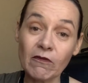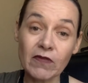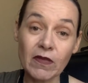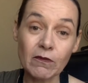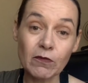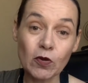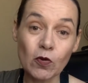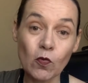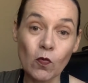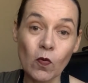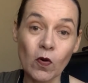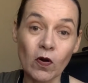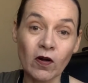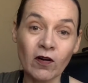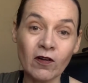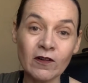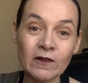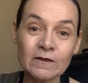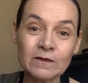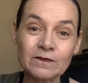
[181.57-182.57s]
of them you
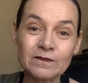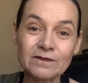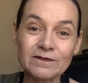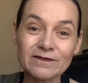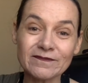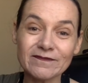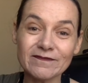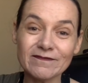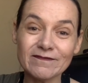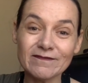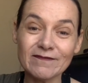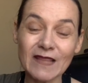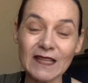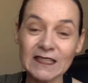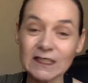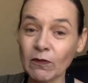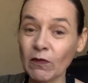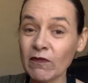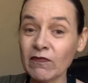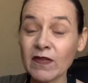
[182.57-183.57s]
will.
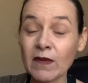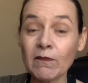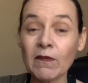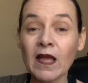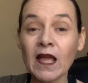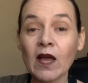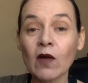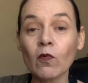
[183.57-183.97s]
Some of them